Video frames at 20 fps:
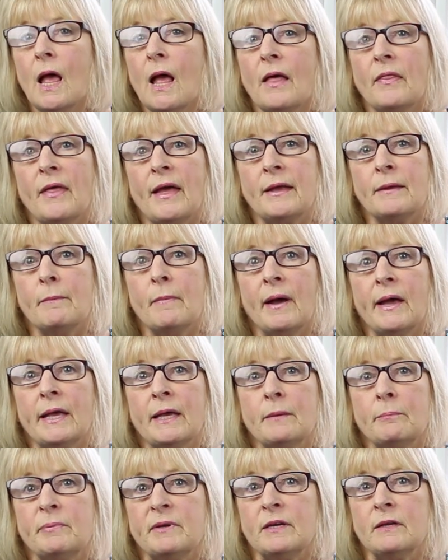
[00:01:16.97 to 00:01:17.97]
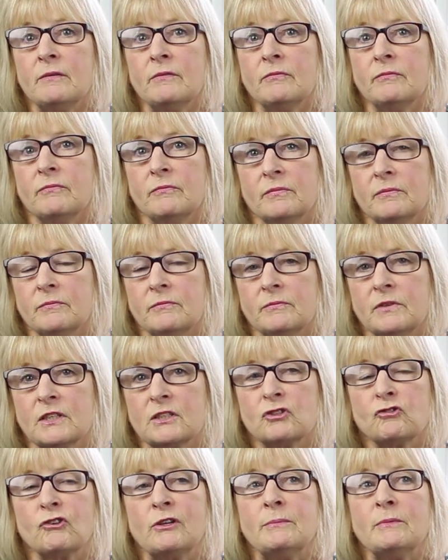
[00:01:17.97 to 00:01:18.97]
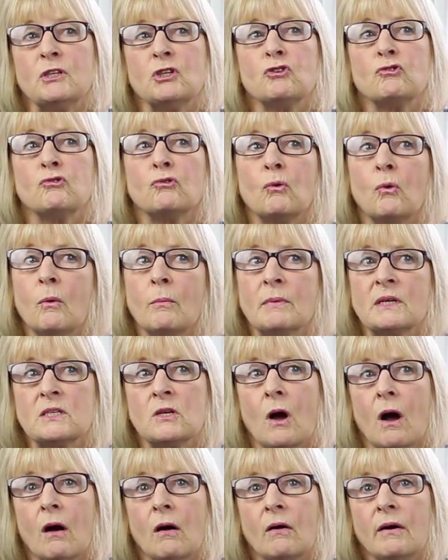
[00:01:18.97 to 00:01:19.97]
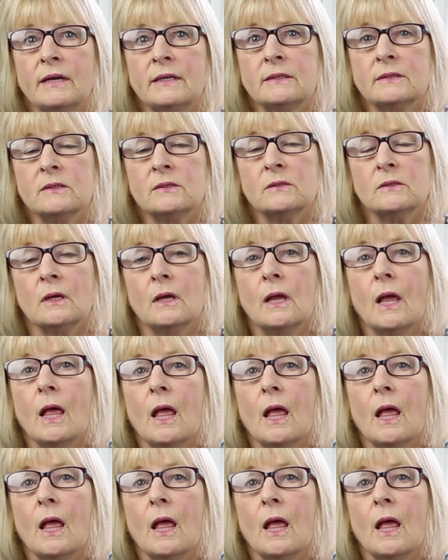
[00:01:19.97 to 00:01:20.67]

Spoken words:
They may be extremely traumatised.